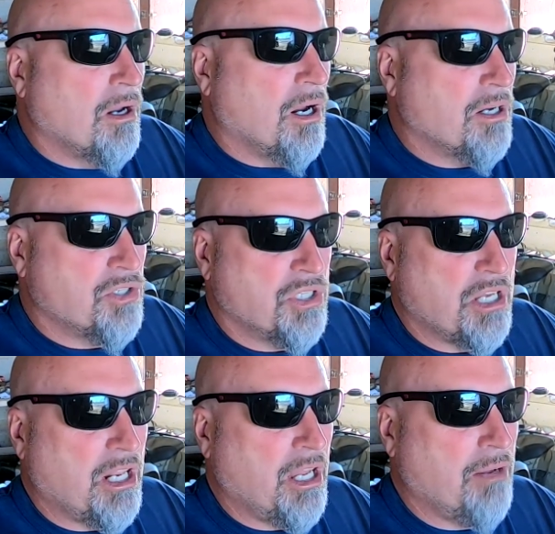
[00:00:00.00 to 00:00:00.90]
Uh, she's
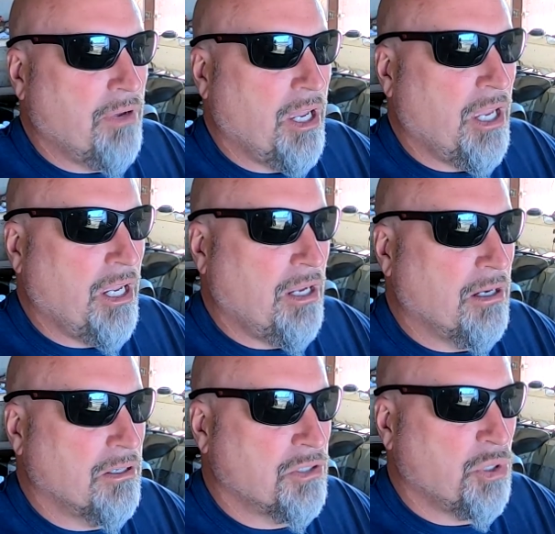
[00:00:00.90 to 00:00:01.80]
got to have hay.
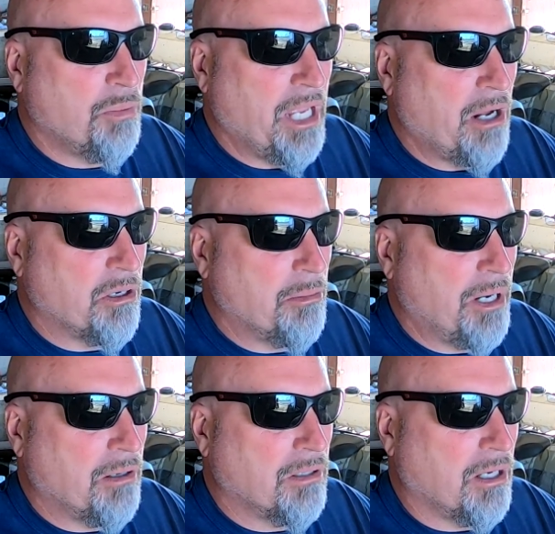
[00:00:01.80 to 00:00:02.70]
She'll be out in
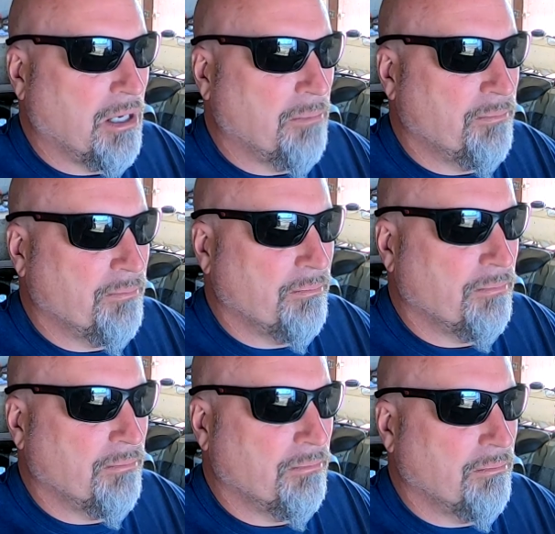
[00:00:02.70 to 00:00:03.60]
about um,
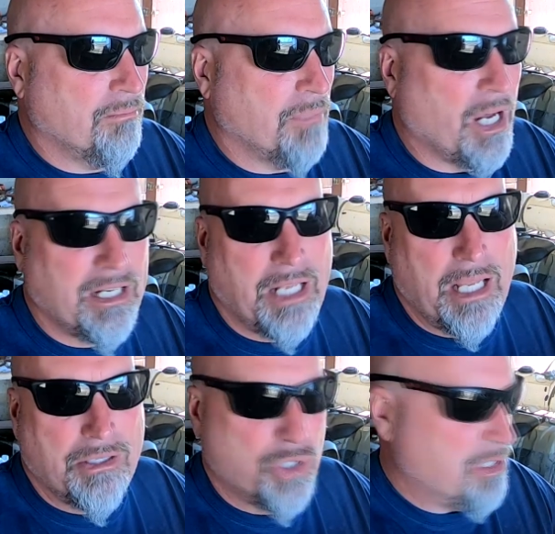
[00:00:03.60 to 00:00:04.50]
nine days, she